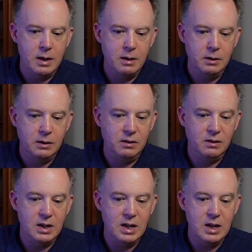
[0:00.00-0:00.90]
Let's
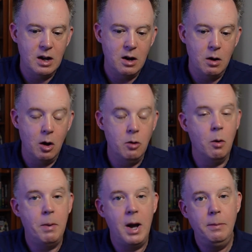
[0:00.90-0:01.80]
see. A
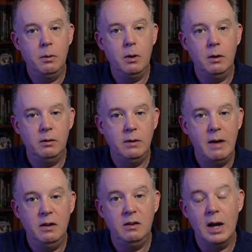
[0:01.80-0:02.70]
popular
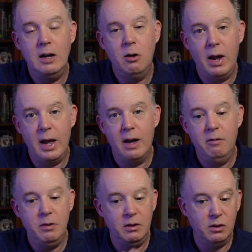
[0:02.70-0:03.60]
stylus that I don't have
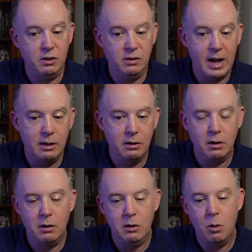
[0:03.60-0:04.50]
is the
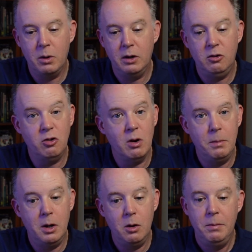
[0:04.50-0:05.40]
Staedtler Norris
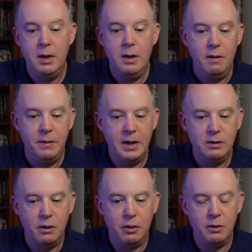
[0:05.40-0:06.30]
Jumbo. That's
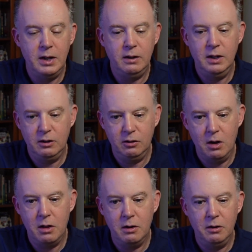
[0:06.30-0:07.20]
at
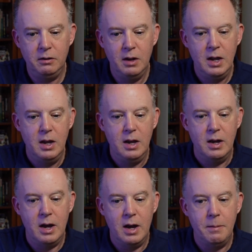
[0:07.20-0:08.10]
$36.
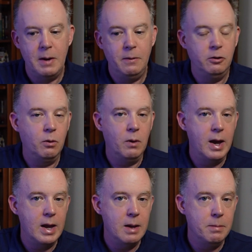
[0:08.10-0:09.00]
And the
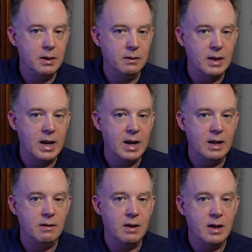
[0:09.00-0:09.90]
Scribe is
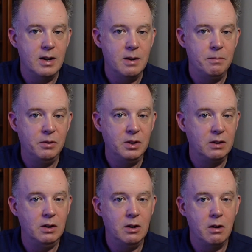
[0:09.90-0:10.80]
at
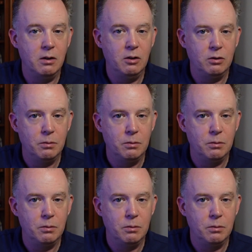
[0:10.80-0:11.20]
$60.